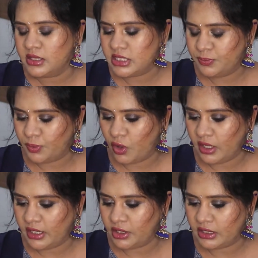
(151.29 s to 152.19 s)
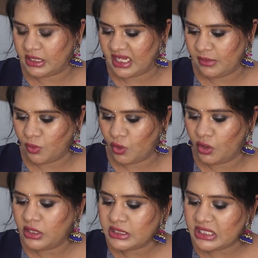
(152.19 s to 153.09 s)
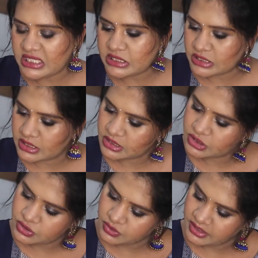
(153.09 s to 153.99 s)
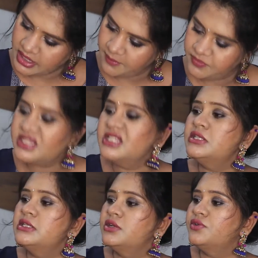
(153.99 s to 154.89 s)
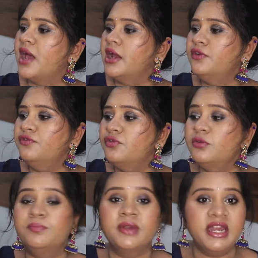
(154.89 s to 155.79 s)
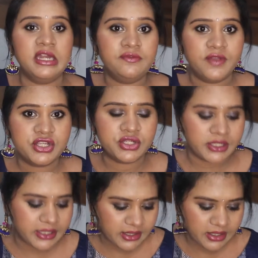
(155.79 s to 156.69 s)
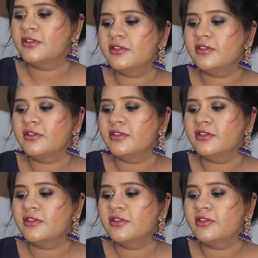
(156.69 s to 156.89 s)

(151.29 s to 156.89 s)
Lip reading: This product claim all these. So yeah, this is dragon fruit brightening facial kit.